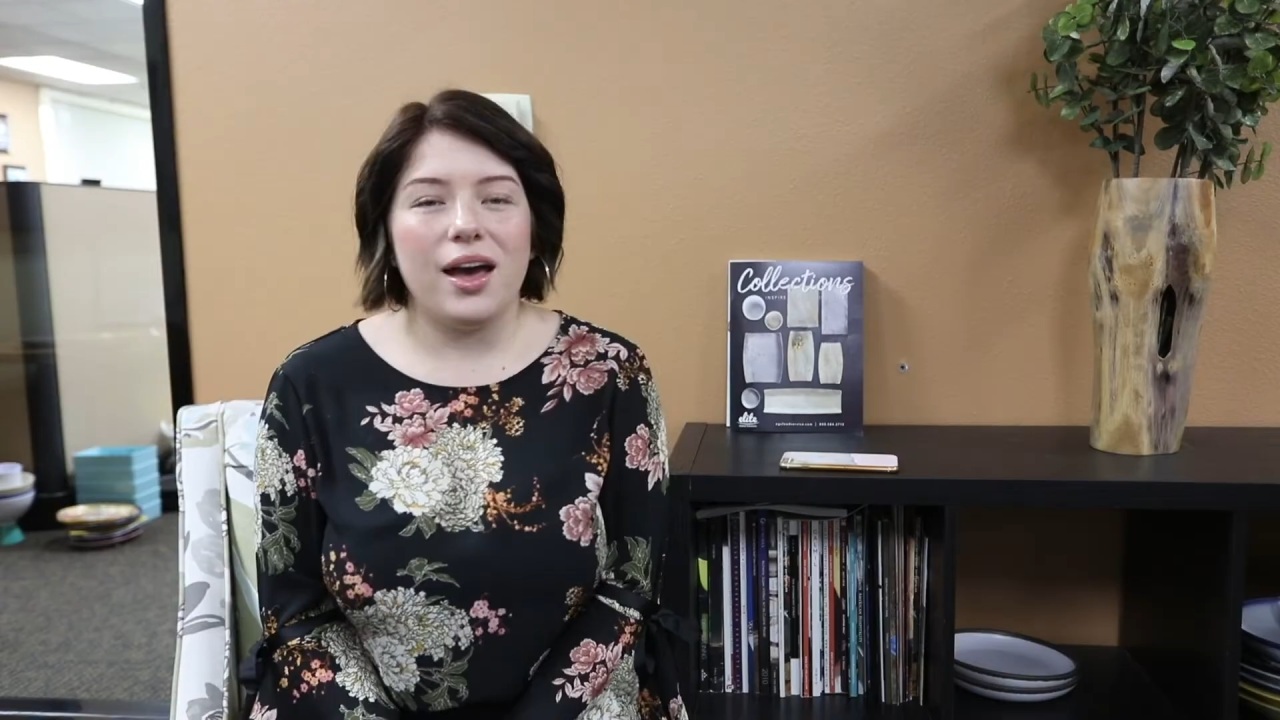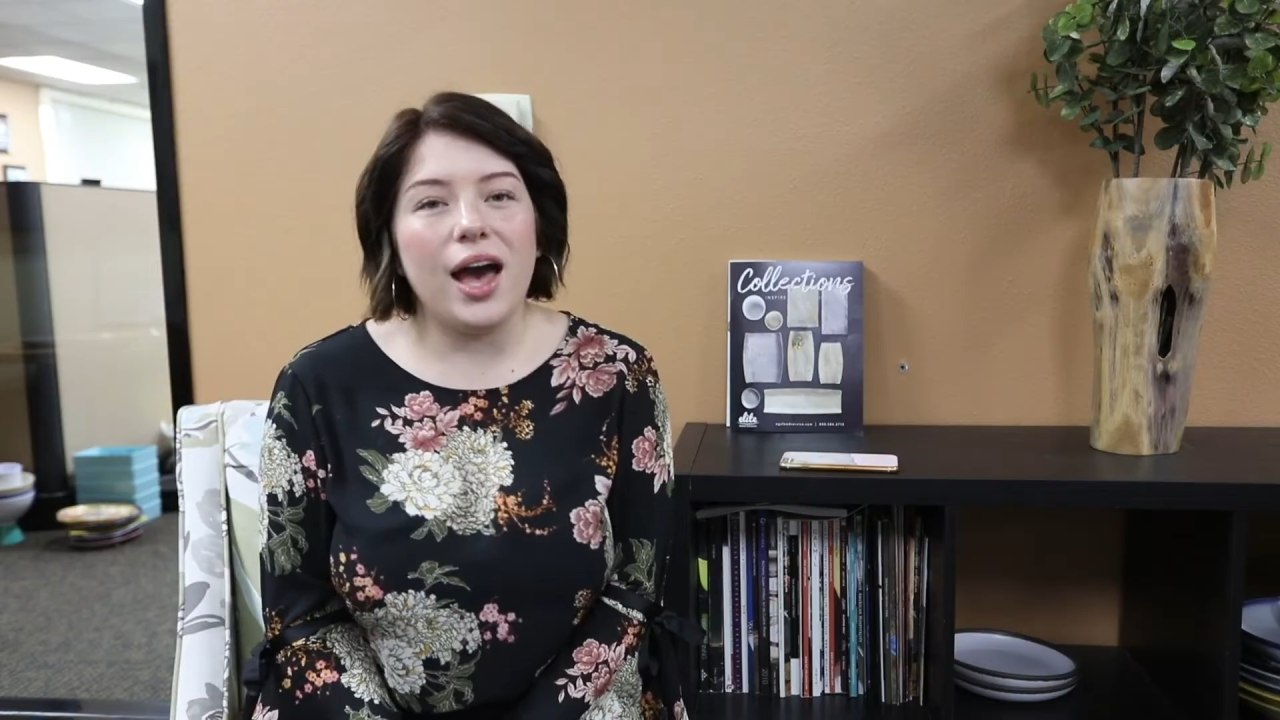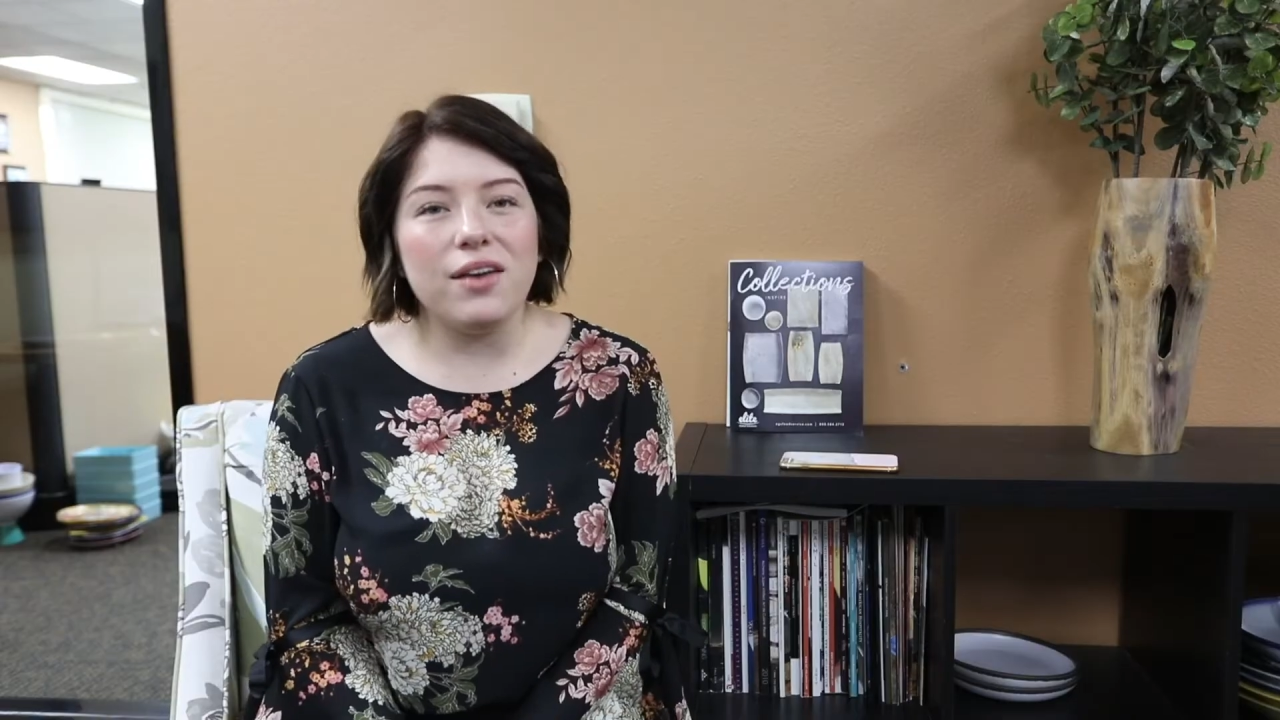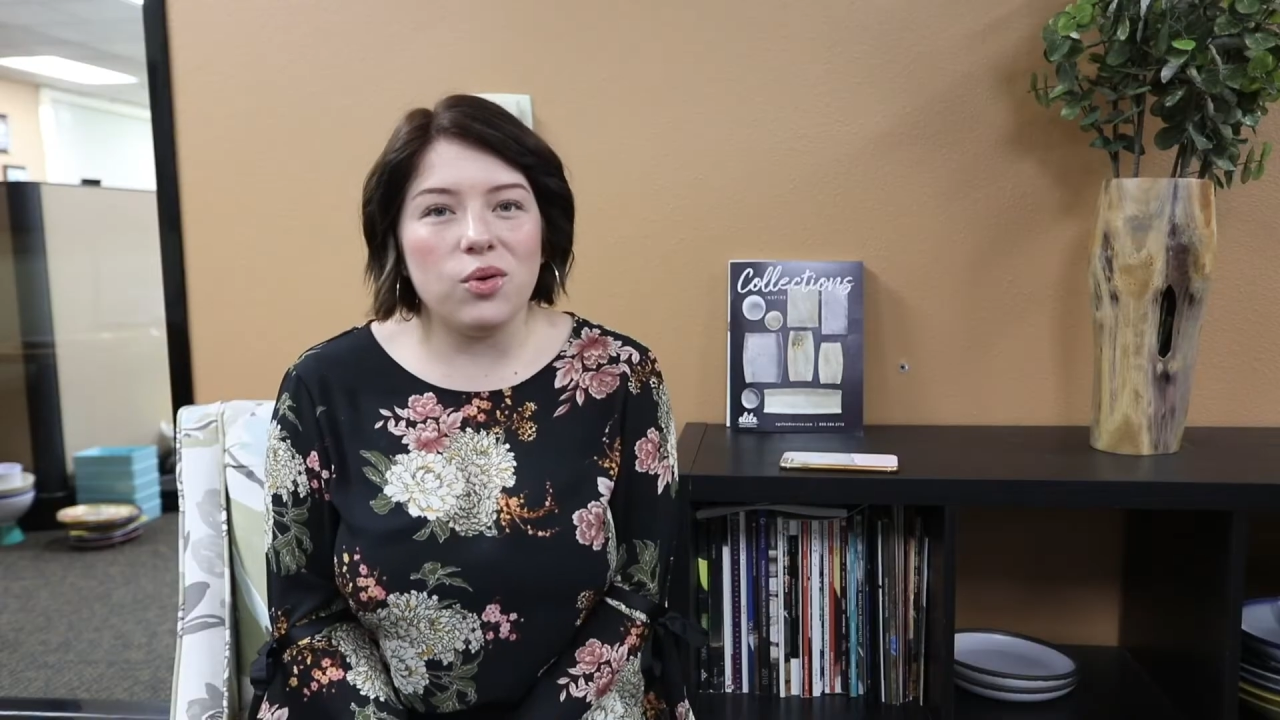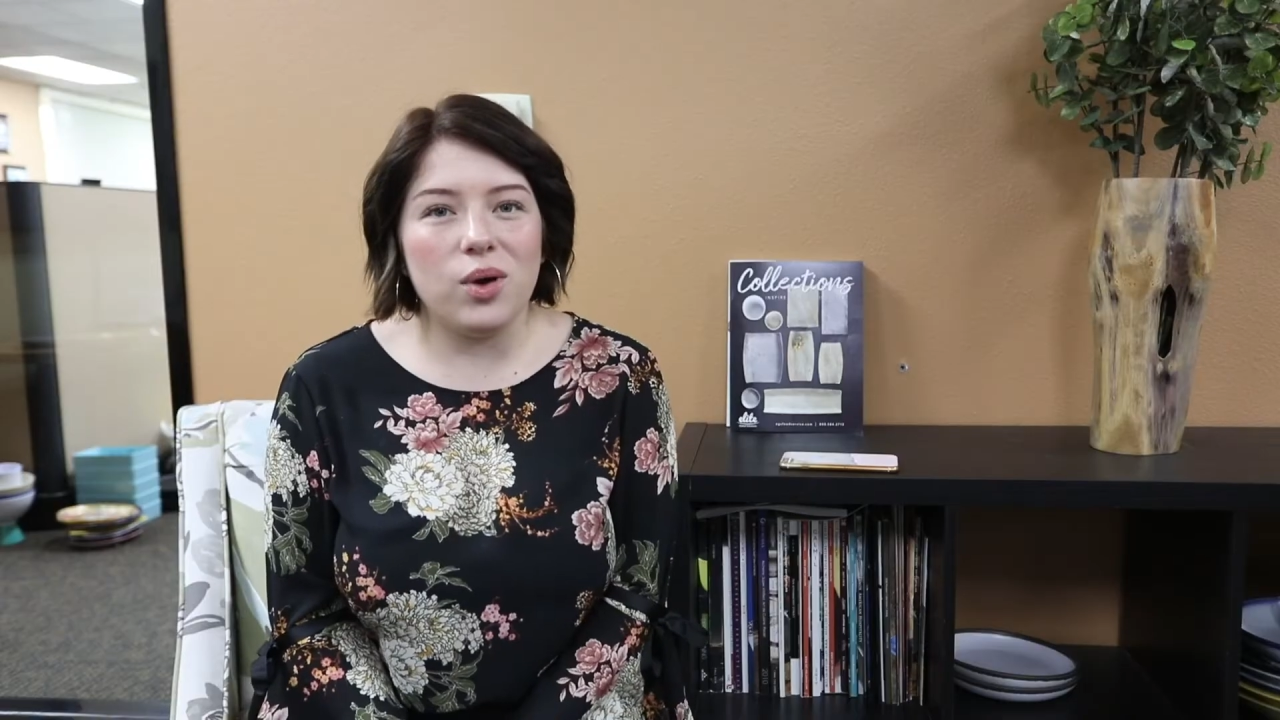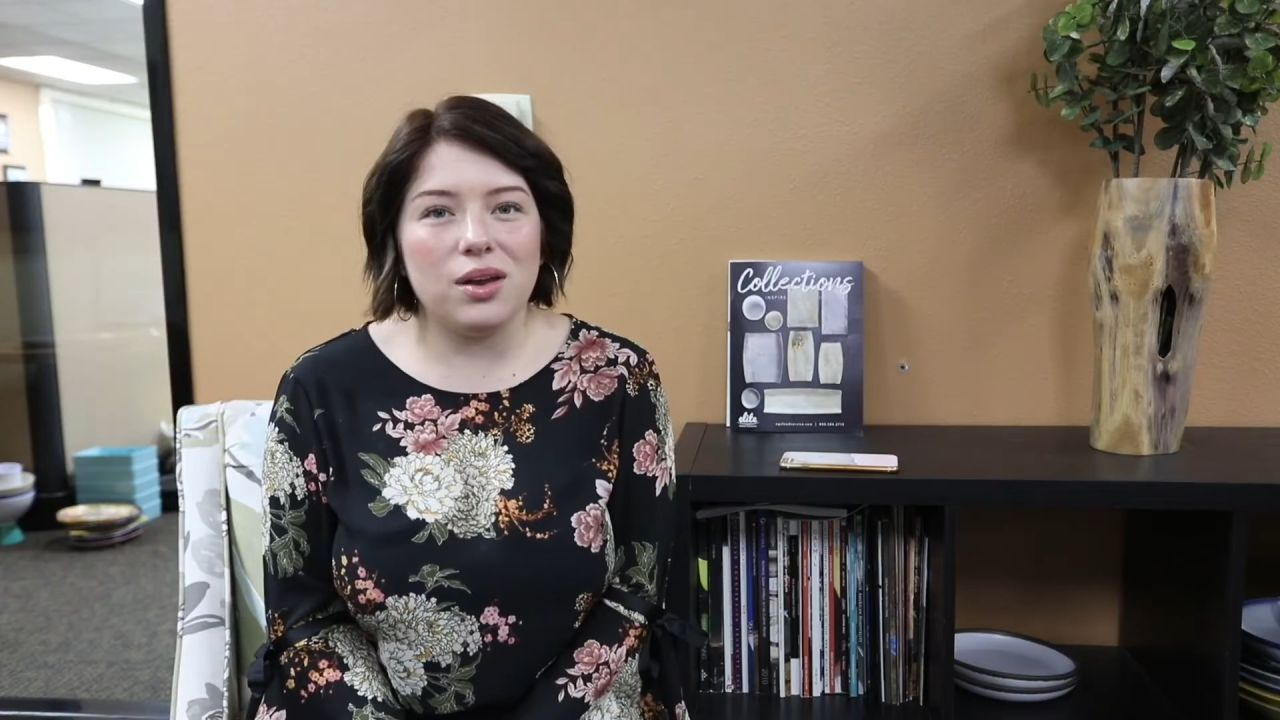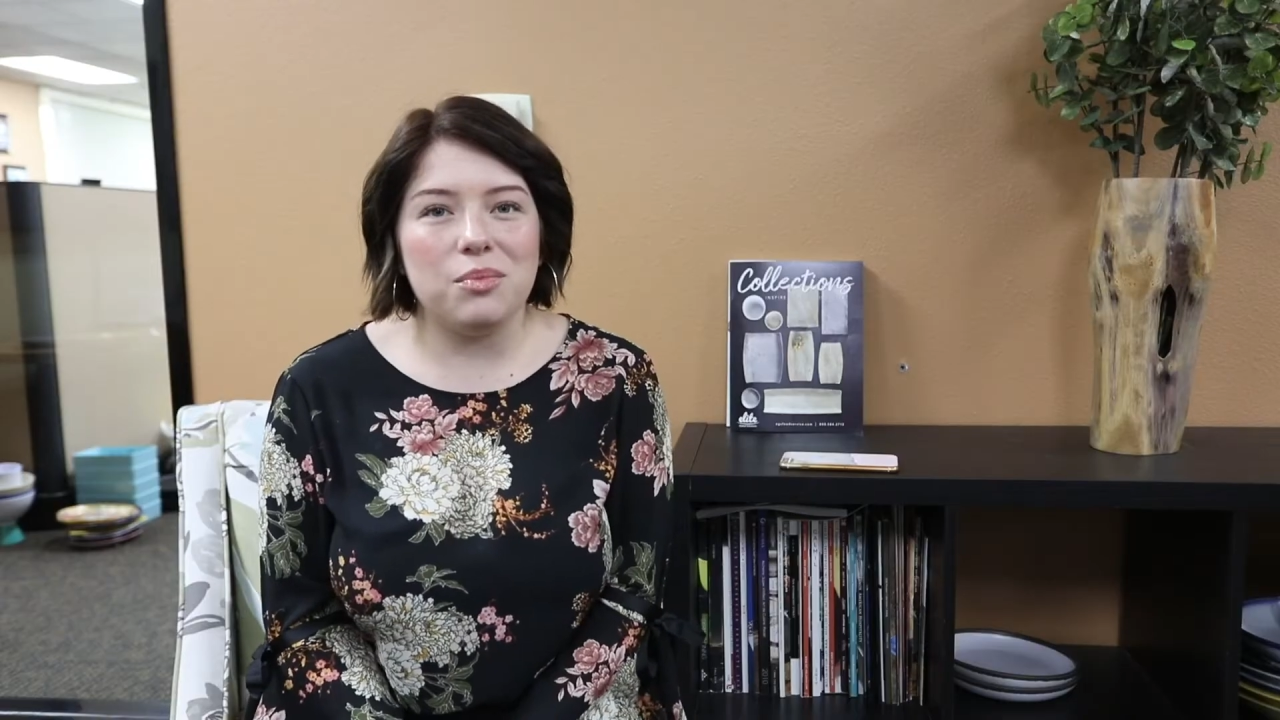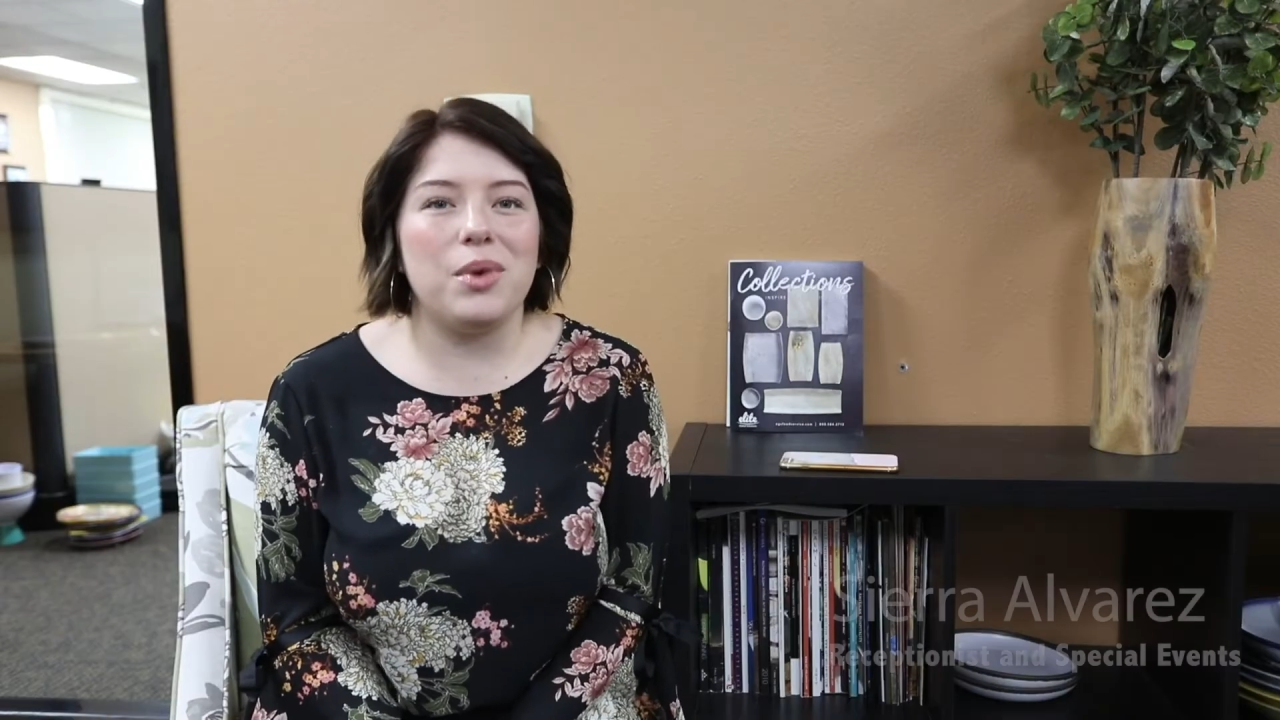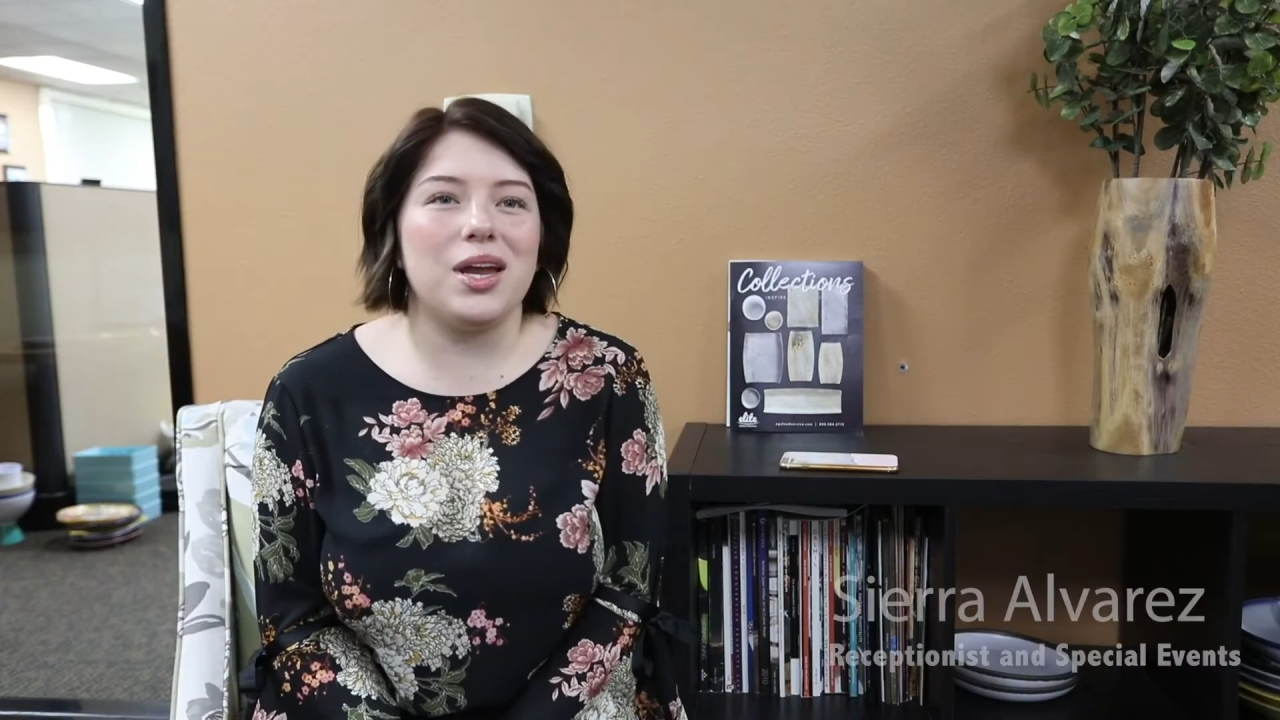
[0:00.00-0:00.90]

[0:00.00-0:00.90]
Hi everyone,